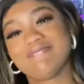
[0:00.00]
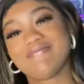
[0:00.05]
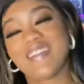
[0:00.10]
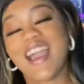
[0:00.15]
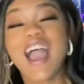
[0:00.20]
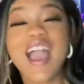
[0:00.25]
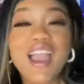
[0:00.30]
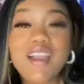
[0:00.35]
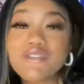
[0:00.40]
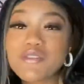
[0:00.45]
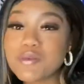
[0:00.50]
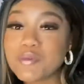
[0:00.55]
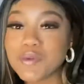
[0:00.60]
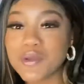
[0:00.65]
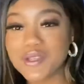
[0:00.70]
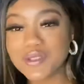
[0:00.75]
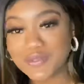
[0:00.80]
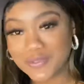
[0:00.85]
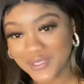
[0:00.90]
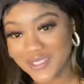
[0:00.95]
I have a
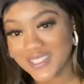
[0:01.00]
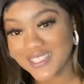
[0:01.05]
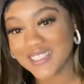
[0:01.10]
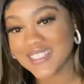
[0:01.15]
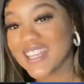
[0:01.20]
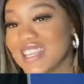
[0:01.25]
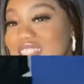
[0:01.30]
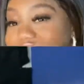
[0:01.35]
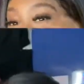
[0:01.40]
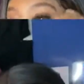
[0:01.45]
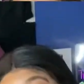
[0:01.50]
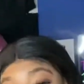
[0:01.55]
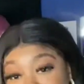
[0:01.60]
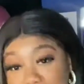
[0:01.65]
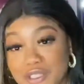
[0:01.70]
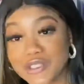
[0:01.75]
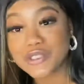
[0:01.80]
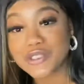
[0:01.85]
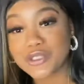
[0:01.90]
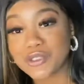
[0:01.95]
boyfriend. I've been in a
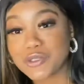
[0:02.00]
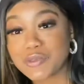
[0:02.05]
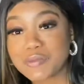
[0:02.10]
relationship